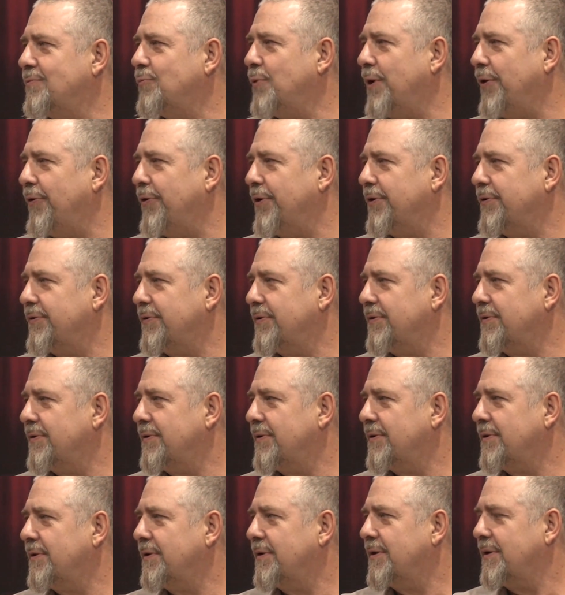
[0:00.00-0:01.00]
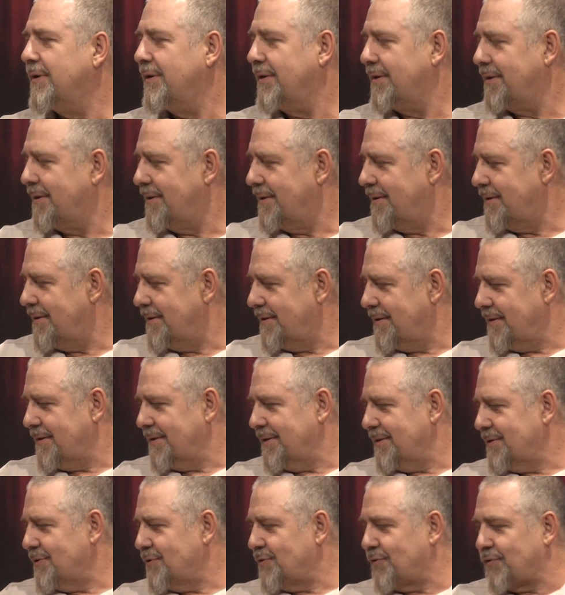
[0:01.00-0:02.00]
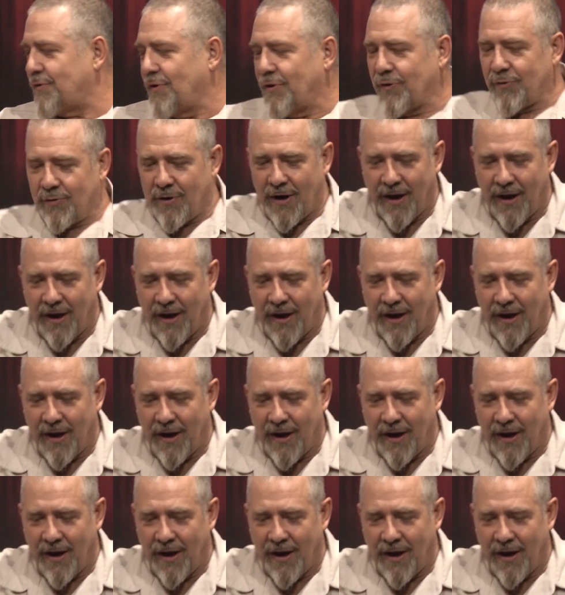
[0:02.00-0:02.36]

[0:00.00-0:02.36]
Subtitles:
Wherrett. So